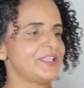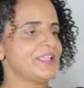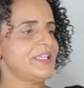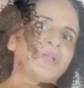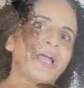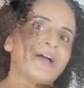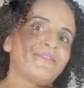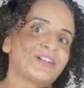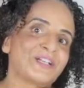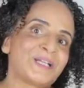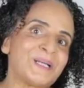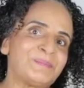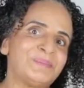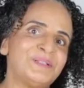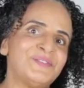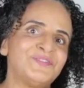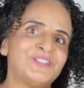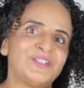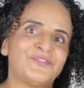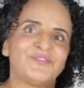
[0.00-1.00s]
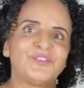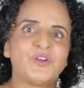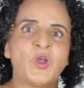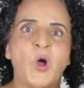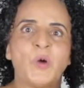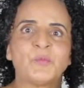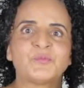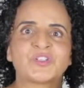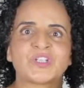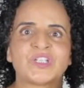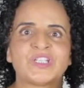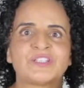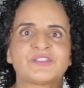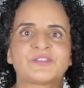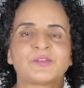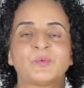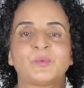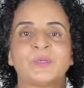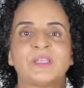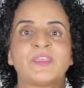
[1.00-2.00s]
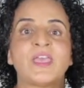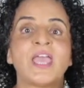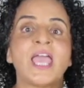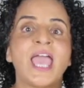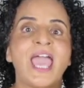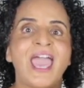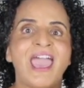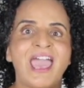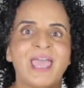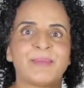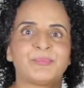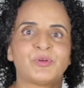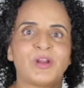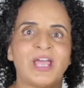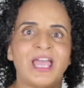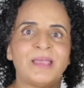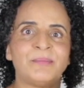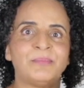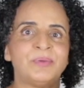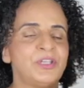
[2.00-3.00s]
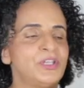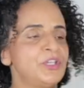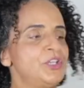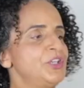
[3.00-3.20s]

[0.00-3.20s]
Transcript: You have a couple of different options with hair prep.